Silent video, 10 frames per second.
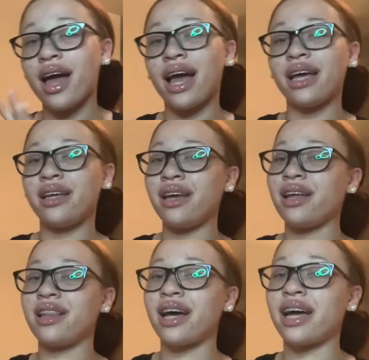And yeah,
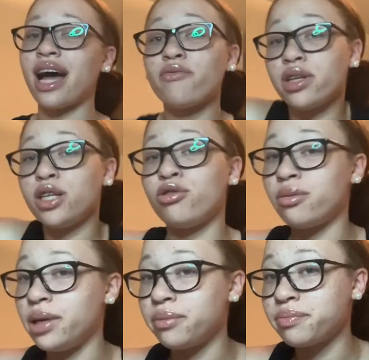like I'm really doing
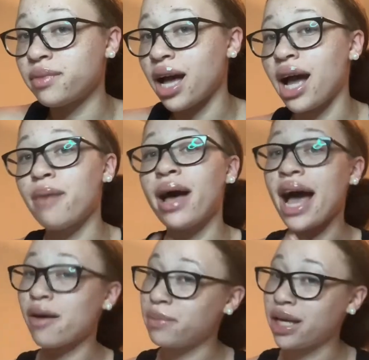me. Like I'm
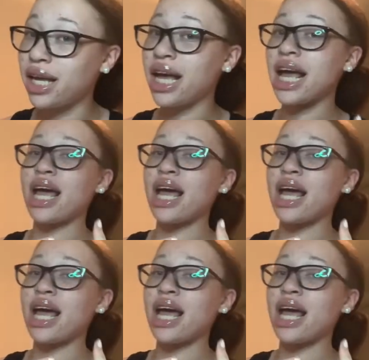happy